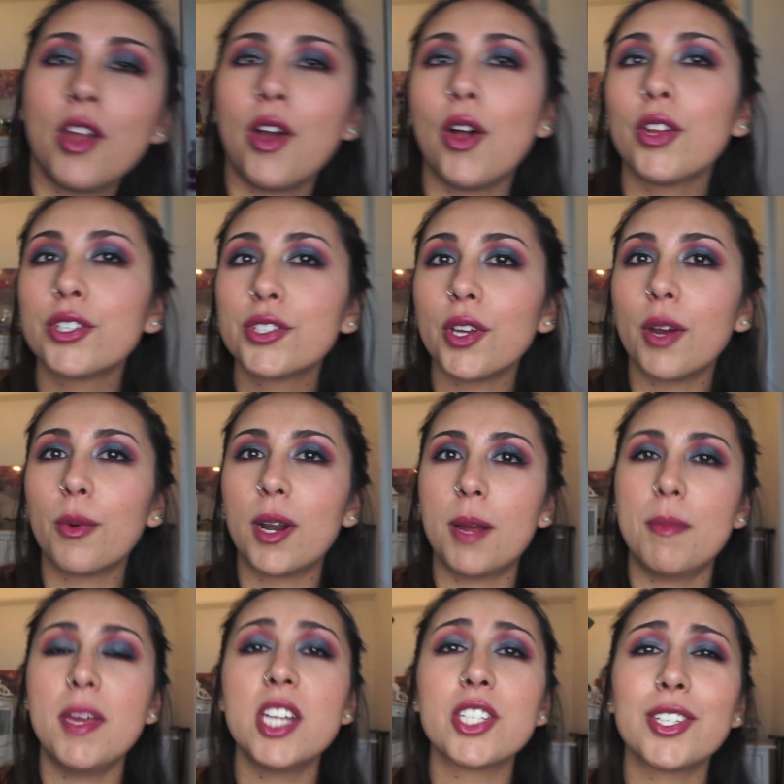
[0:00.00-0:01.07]
Also, I want to
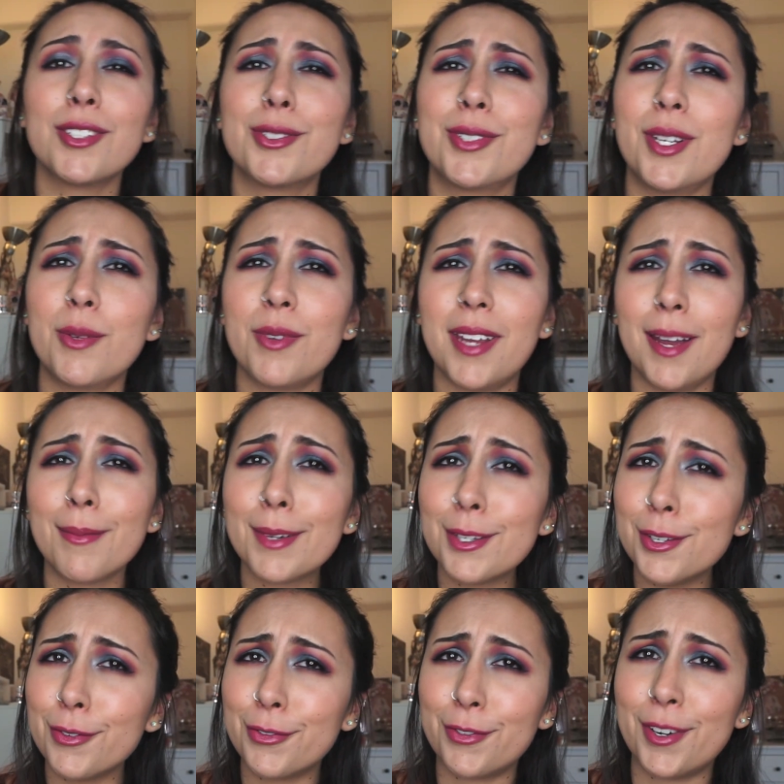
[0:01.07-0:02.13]
mention today we have a
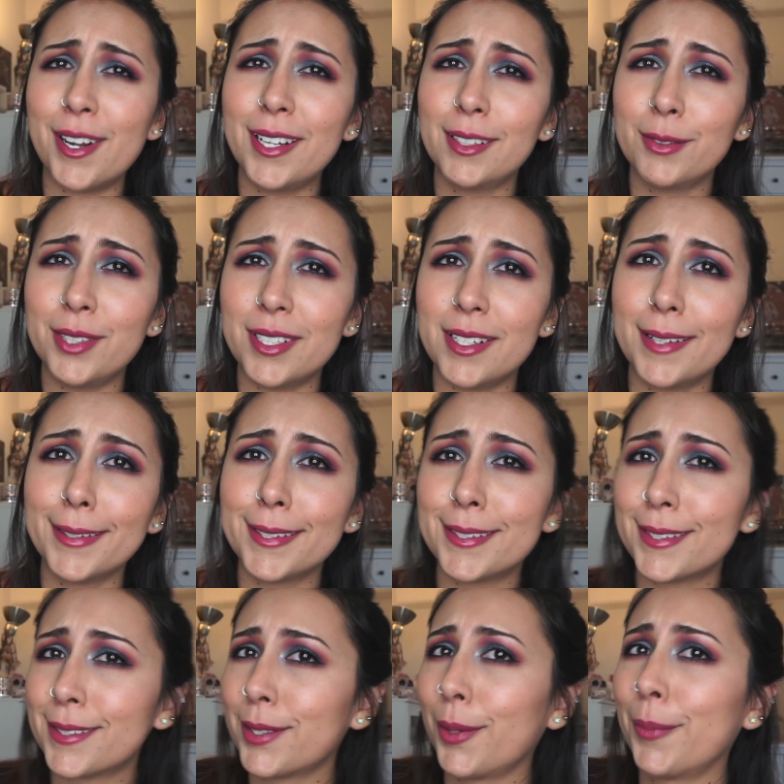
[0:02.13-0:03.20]
new friend with
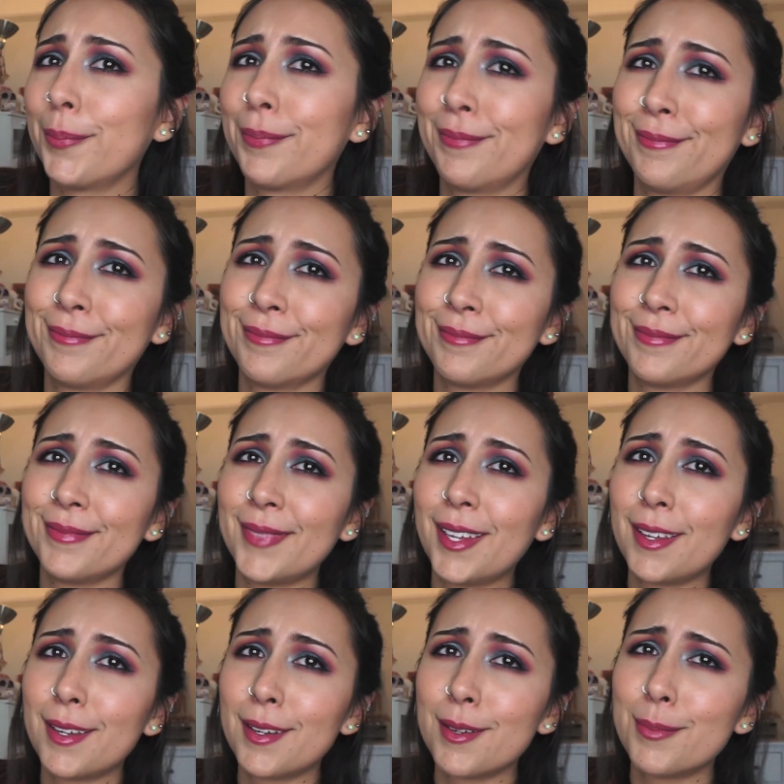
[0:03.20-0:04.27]
us,
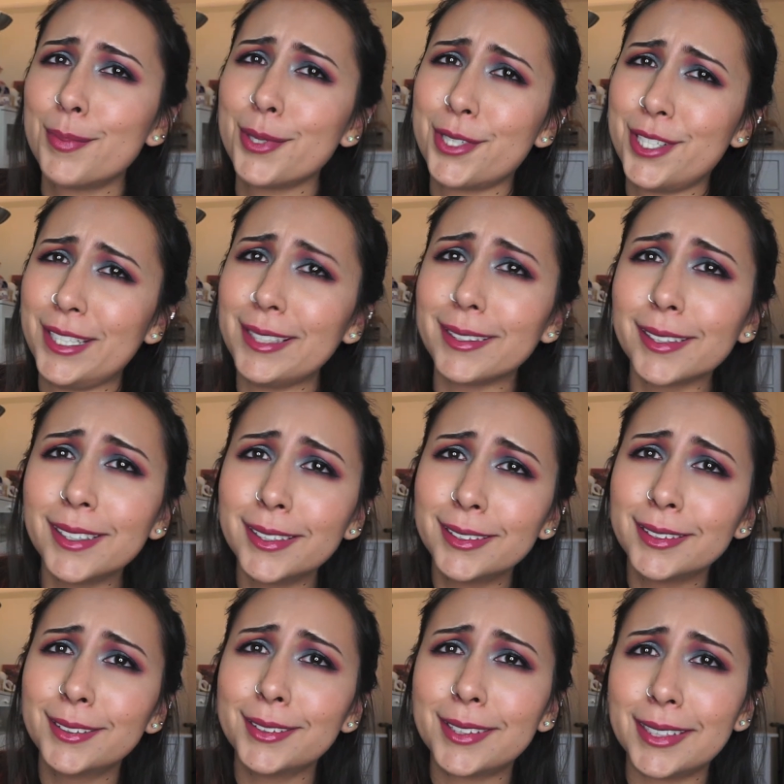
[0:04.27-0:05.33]
Pushing.
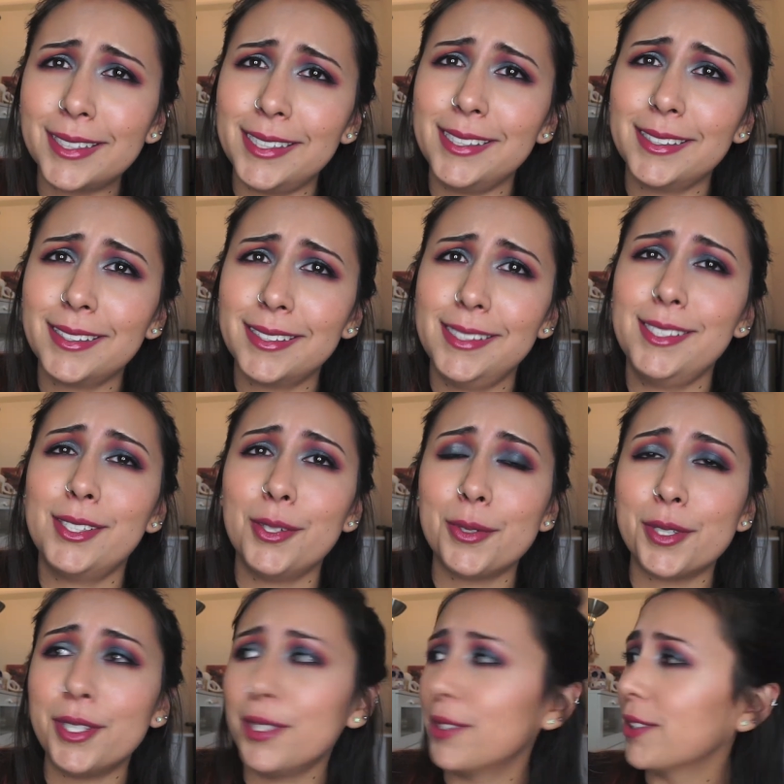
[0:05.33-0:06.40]
Look at it, it's so
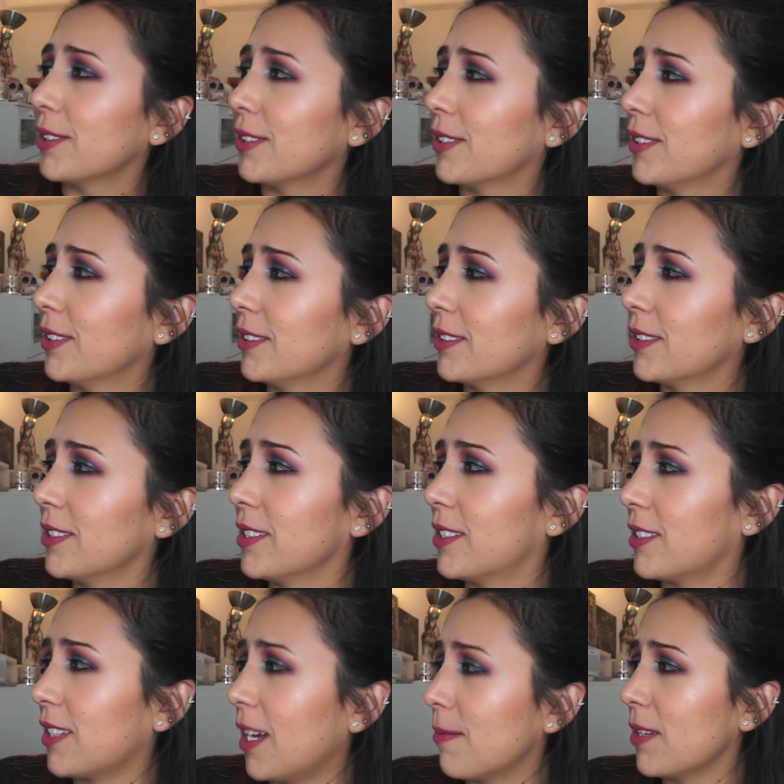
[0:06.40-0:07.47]
cute. It's
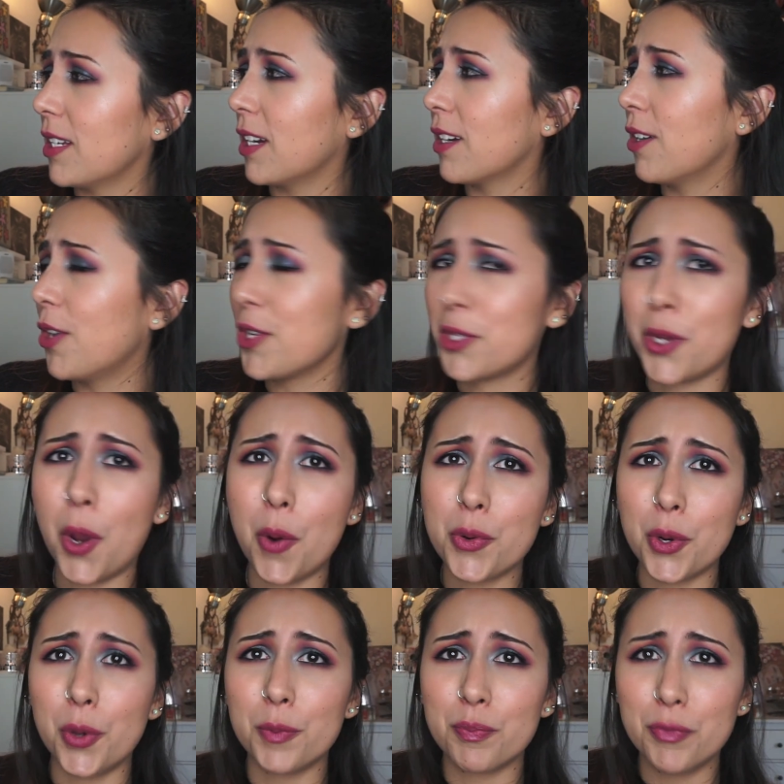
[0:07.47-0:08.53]
having a hot
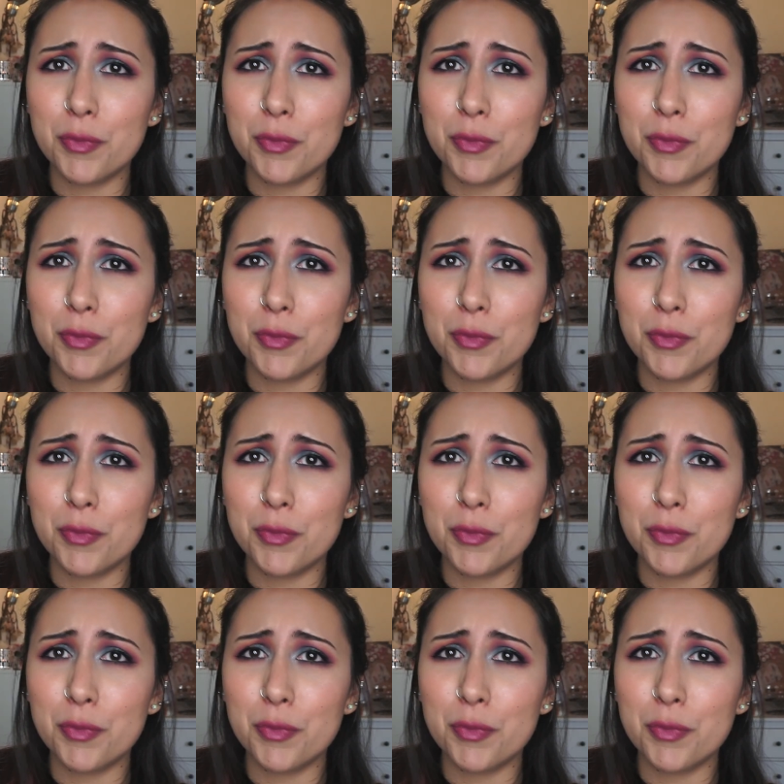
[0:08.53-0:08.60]
cocoa,